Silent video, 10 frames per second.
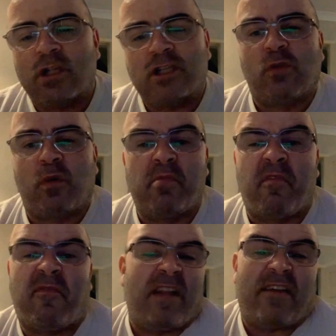someone with a
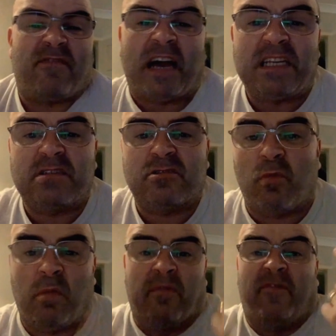flat face, someone
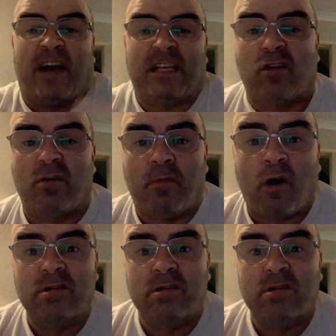with a face like mine,